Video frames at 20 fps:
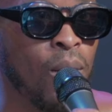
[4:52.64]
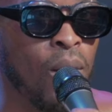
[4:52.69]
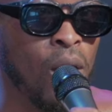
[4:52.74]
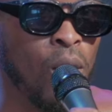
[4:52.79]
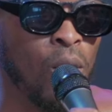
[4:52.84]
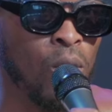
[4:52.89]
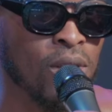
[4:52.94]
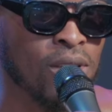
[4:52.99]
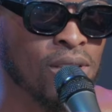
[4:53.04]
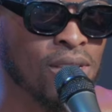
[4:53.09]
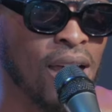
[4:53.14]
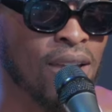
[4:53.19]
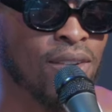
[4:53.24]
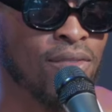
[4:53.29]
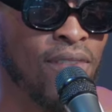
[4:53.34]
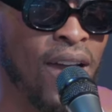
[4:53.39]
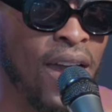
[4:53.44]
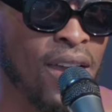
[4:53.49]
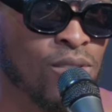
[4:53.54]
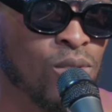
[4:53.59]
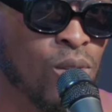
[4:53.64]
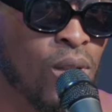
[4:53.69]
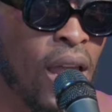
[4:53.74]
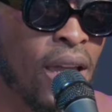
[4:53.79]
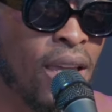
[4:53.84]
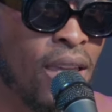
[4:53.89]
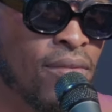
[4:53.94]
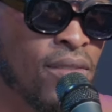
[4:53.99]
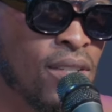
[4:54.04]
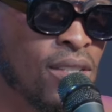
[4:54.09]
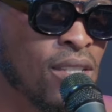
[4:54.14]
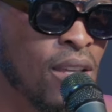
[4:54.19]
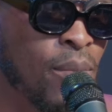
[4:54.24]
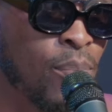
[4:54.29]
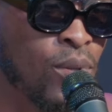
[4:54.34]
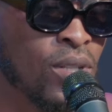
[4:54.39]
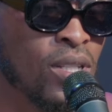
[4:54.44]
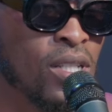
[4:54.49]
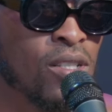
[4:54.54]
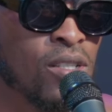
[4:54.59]
I always advise or like give a tip
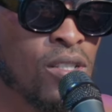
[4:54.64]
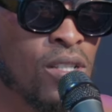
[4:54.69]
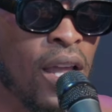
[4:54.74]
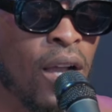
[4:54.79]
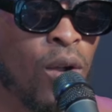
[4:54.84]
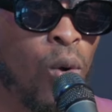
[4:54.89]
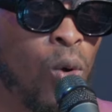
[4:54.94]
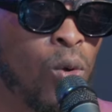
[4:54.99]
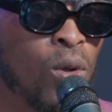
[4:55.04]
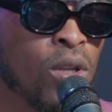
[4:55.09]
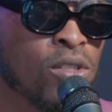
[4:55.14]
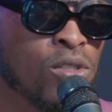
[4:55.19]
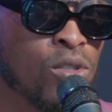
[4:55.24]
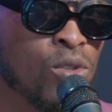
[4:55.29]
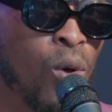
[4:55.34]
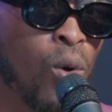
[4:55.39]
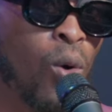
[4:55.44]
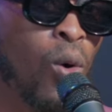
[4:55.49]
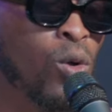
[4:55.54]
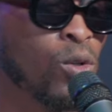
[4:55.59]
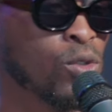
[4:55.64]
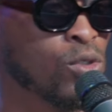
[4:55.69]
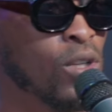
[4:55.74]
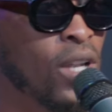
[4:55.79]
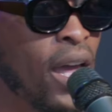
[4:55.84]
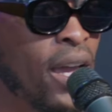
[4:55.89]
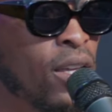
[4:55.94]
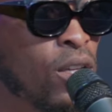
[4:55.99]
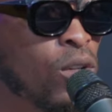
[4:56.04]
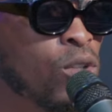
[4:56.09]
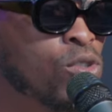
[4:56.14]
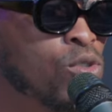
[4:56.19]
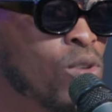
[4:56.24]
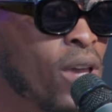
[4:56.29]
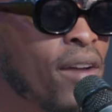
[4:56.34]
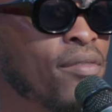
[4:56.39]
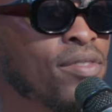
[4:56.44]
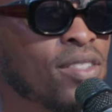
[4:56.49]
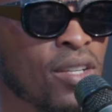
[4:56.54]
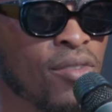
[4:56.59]
and is like always know also like, because you
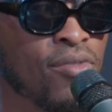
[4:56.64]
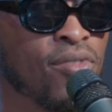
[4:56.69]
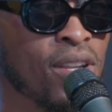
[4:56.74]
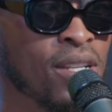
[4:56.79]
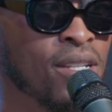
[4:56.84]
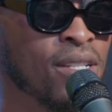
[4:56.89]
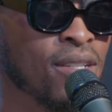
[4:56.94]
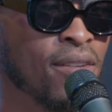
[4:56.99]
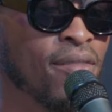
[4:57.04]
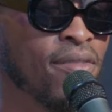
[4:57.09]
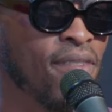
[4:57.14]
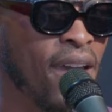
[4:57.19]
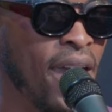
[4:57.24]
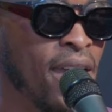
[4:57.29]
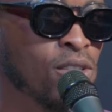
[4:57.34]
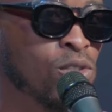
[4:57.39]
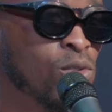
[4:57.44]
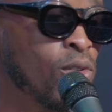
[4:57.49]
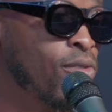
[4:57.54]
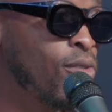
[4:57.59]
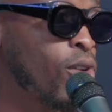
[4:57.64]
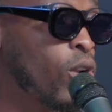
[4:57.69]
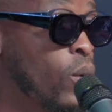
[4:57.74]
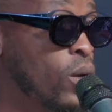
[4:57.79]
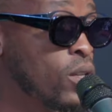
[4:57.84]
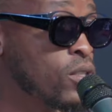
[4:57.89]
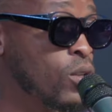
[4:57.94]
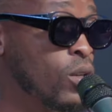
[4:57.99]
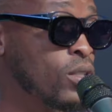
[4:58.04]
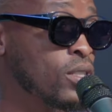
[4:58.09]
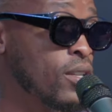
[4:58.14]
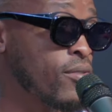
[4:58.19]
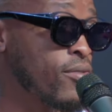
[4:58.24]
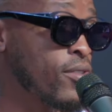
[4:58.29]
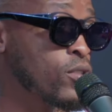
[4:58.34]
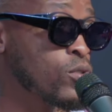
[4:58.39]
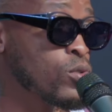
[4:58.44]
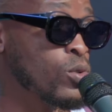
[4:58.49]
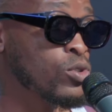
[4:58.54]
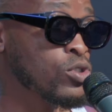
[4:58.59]
have different fans or followers on
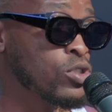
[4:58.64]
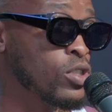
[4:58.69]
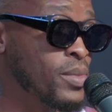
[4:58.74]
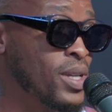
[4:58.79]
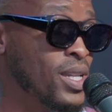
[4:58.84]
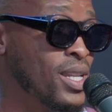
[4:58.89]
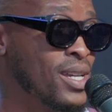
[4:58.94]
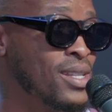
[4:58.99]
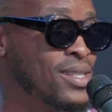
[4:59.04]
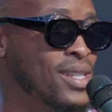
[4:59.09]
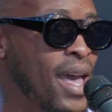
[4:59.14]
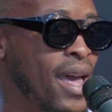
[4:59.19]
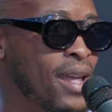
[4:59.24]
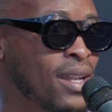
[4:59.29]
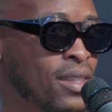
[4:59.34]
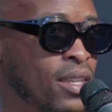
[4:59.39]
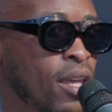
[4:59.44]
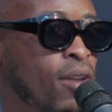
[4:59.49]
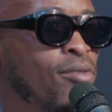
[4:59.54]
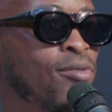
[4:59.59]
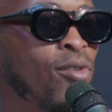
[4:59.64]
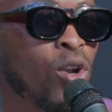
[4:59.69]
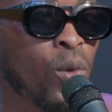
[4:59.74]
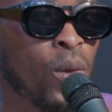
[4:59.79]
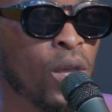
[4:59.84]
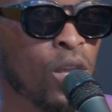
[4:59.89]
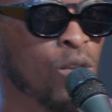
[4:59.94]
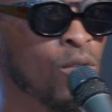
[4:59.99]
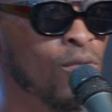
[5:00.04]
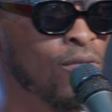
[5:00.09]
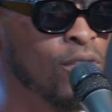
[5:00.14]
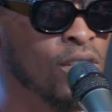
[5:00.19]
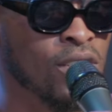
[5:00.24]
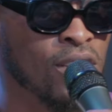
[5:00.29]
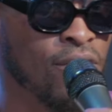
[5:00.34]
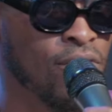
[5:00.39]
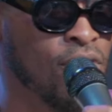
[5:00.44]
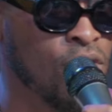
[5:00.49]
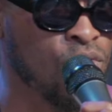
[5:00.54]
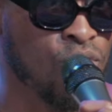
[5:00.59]
different social medias and they're following you for
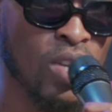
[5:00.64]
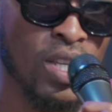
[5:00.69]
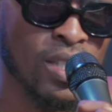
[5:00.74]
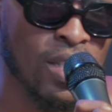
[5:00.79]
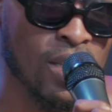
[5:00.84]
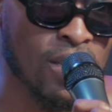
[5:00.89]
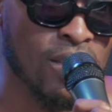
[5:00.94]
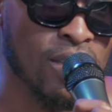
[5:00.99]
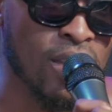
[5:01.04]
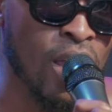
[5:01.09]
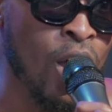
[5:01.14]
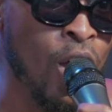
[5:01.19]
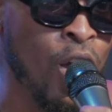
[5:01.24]
different reasons.